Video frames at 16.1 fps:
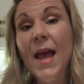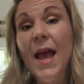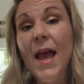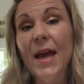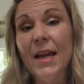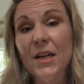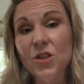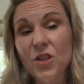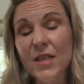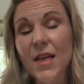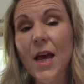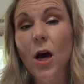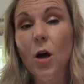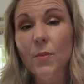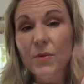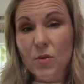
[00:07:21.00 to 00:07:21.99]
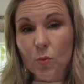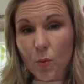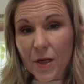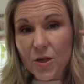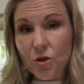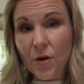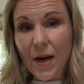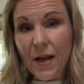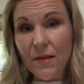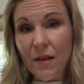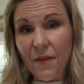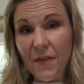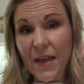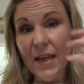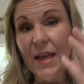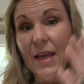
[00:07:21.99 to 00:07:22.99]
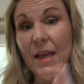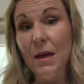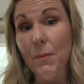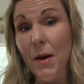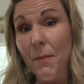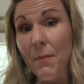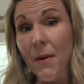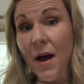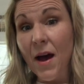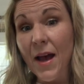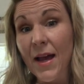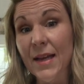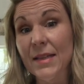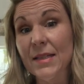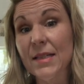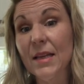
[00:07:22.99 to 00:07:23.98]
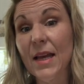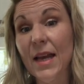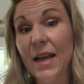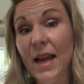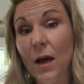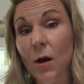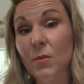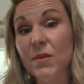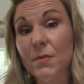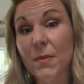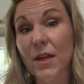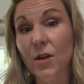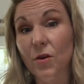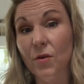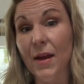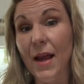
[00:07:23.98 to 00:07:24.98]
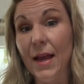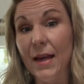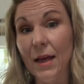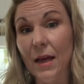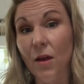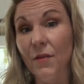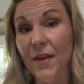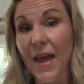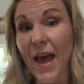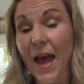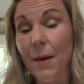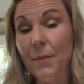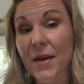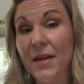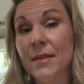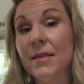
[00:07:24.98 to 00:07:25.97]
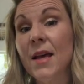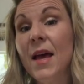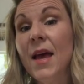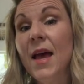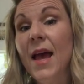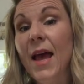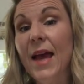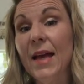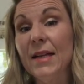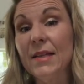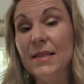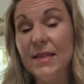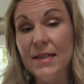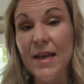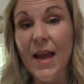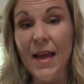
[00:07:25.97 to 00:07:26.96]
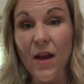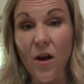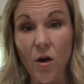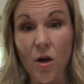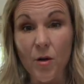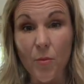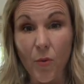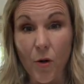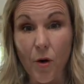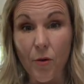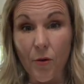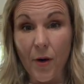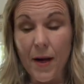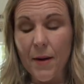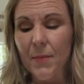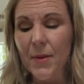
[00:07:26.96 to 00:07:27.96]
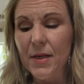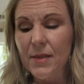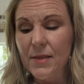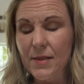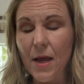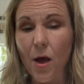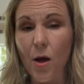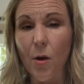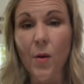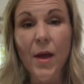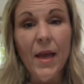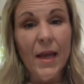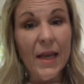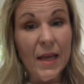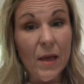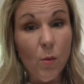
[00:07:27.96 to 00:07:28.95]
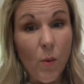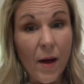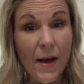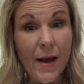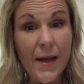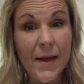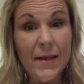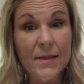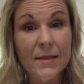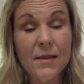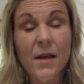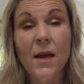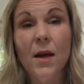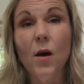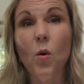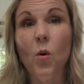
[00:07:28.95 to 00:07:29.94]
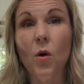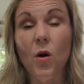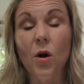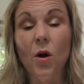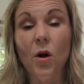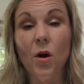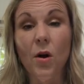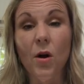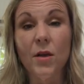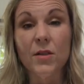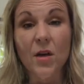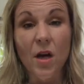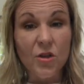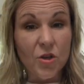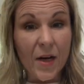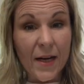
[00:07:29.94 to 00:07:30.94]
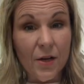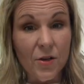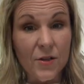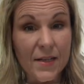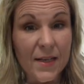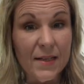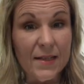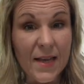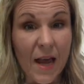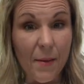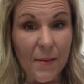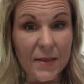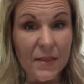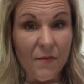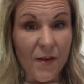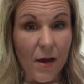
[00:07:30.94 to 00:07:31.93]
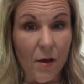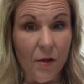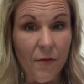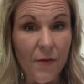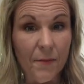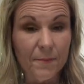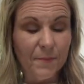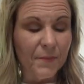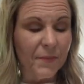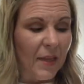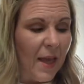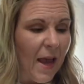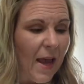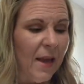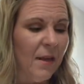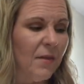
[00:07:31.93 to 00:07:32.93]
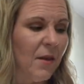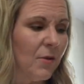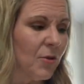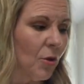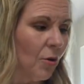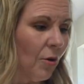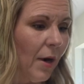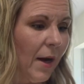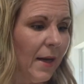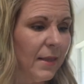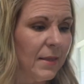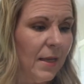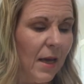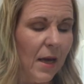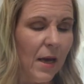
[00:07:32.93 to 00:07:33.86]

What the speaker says: And it just helps retrain the thinking in my mind and helps me create healthy habits and stay on program. So Eat Wise or Dr. Anderson's Habits of Health. Okay, those are great